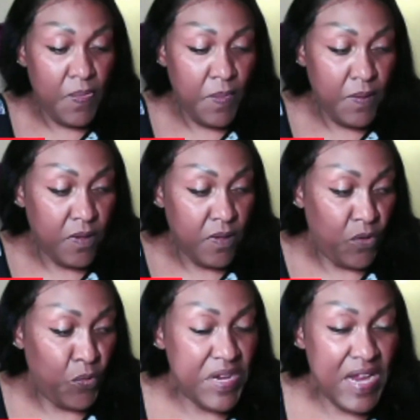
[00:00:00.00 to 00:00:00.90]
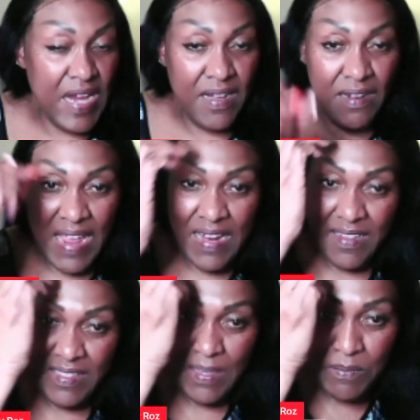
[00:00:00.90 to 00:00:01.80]
create like some
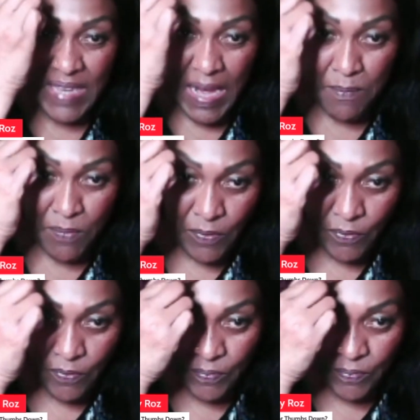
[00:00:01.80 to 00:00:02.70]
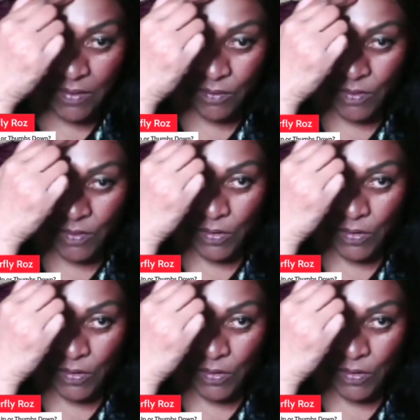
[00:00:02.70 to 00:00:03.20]
type of, I don't know,